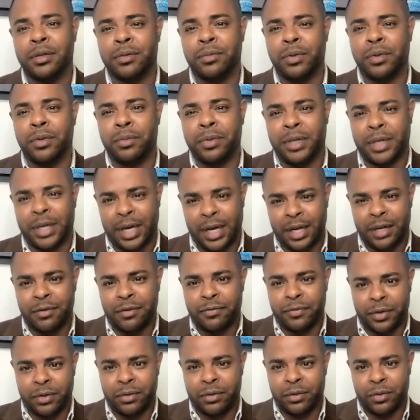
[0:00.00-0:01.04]
And what we kind
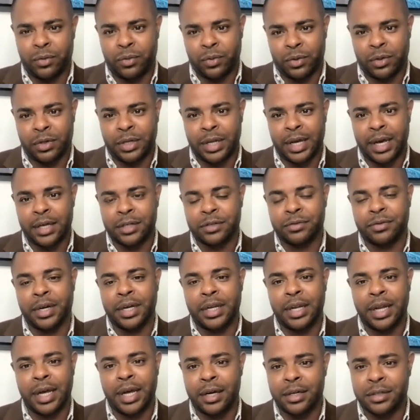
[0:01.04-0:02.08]
of view the world as
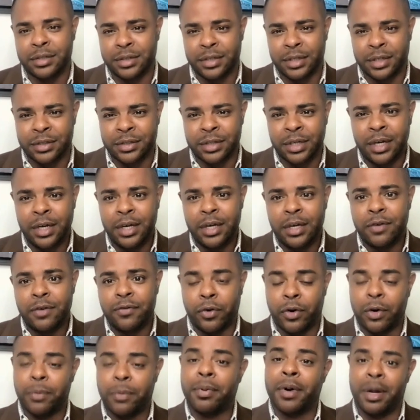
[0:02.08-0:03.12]
right now is there's
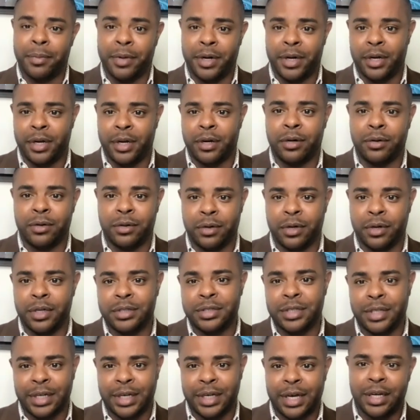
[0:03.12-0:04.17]
4 primary
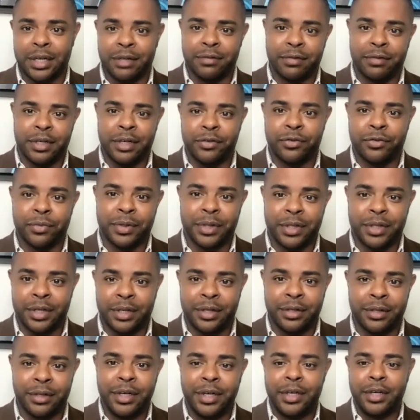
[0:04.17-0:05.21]
cohorts, and it kind of lives
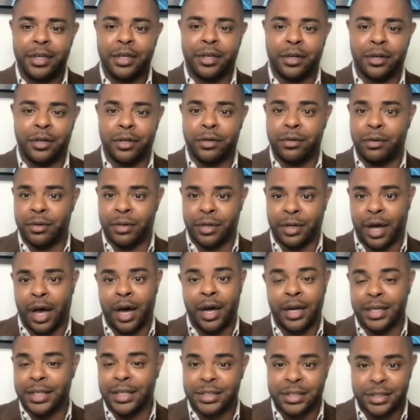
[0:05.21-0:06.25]
within, the
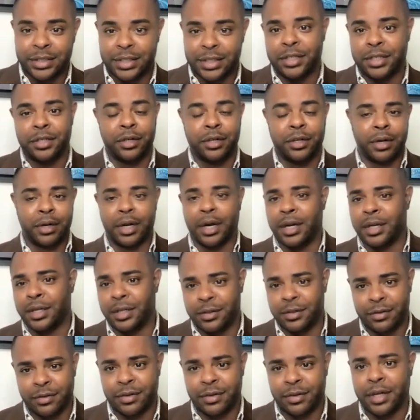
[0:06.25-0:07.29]
audiences that you know and
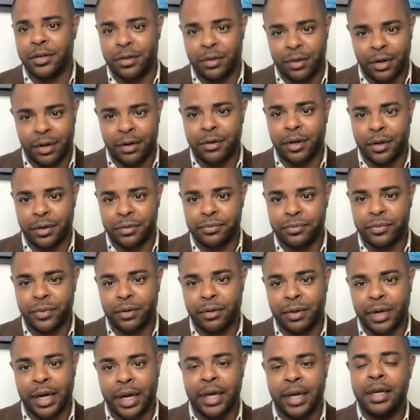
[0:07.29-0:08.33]
audiences that you don't know.
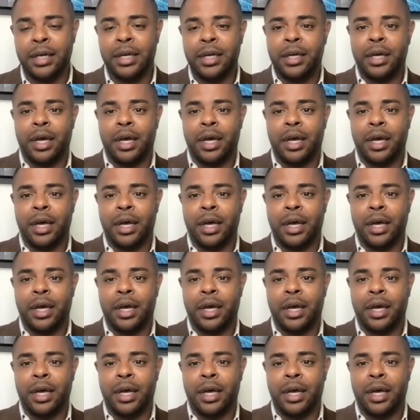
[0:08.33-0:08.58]
Okay.